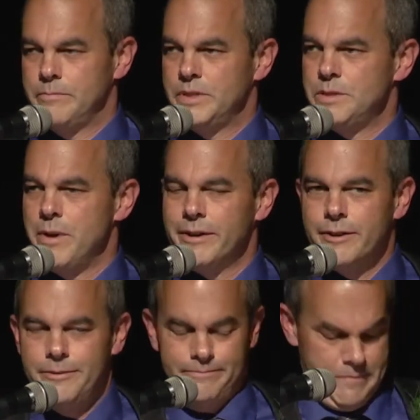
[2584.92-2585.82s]
Mr.
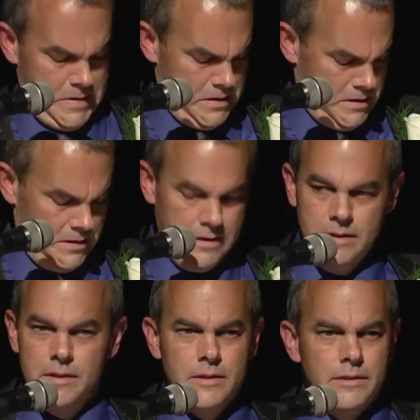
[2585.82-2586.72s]
Munger,
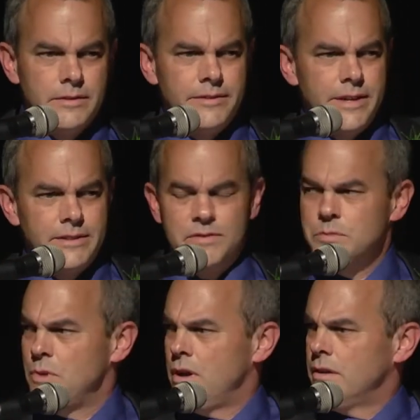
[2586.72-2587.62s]
Detective
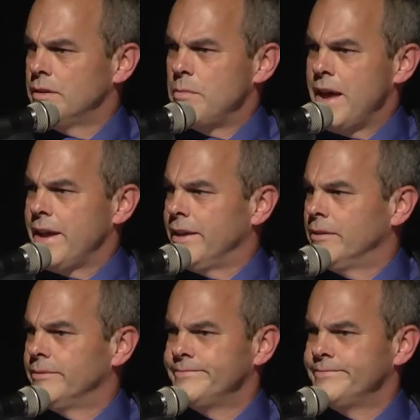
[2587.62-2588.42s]
Small, and Maddie,